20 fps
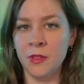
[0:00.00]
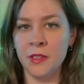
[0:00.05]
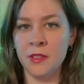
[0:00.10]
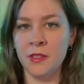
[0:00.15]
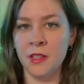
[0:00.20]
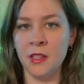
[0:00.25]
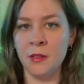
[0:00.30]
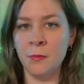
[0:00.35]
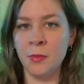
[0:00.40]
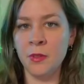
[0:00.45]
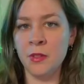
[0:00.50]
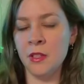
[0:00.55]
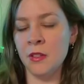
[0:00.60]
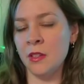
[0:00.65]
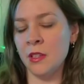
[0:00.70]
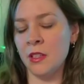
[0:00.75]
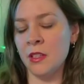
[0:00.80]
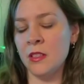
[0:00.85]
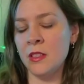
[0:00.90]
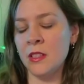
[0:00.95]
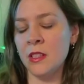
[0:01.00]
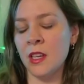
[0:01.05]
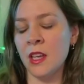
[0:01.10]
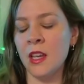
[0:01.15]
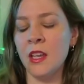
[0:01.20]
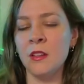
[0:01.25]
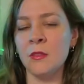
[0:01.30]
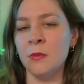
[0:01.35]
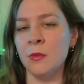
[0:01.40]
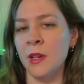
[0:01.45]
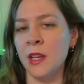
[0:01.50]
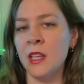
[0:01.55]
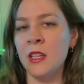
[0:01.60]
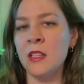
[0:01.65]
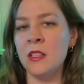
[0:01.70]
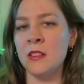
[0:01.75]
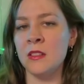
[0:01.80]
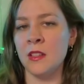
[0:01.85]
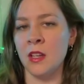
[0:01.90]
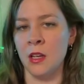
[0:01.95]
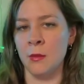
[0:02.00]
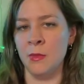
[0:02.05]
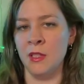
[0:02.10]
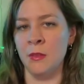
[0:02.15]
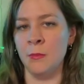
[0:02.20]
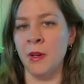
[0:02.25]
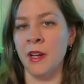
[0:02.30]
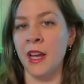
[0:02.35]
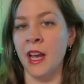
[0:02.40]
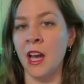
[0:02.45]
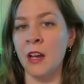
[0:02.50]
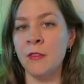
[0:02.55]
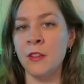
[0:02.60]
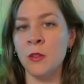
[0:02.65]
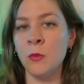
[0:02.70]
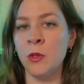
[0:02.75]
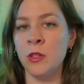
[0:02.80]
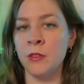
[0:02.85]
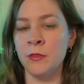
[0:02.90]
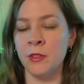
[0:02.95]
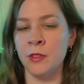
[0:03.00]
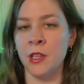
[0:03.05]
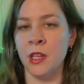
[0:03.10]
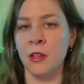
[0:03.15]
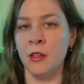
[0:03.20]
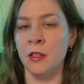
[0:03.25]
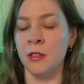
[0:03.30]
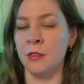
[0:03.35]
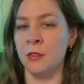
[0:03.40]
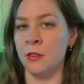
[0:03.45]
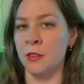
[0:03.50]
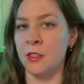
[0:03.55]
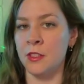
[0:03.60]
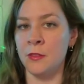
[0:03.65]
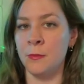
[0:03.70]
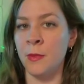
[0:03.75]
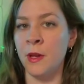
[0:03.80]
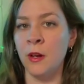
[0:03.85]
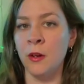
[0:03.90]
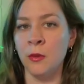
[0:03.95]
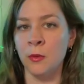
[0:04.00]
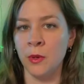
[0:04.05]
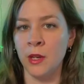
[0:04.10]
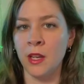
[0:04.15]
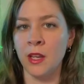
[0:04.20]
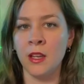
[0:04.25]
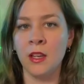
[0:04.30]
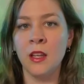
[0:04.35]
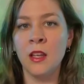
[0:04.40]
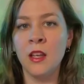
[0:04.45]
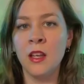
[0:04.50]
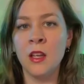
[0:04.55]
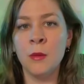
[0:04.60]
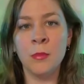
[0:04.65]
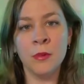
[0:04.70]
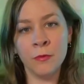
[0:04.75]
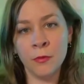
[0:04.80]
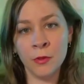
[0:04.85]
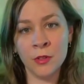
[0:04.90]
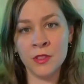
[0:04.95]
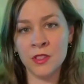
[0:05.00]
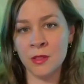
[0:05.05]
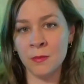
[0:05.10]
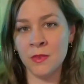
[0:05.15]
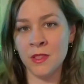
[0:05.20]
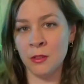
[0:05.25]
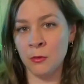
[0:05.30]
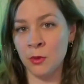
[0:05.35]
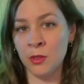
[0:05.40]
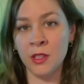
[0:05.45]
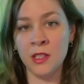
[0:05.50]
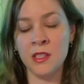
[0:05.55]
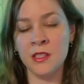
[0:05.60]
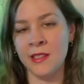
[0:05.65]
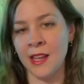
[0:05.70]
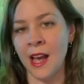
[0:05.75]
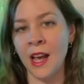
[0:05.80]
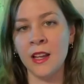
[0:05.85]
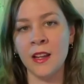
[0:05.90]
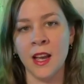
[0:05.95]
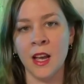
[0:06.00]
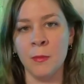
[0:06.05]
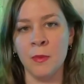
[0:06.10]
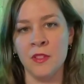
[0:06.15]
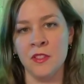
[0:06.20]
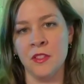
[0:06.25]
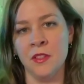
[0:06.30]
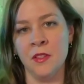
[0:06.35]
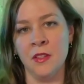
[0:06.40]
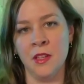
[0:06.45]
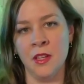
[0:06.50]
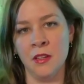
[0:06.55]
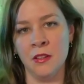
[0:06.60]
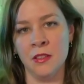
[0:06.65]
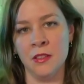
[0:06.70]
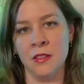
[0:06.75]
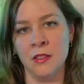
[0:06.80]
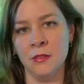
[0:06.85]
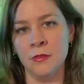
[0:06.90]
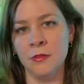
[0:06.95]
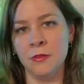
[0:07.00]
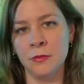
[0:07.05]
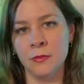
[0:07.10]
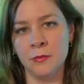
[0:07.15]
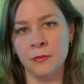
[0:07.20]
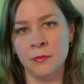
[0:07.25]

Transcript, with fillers: example, you can indicate rain is coming by having one of your characters smell rain before something really sad happens in the narrative.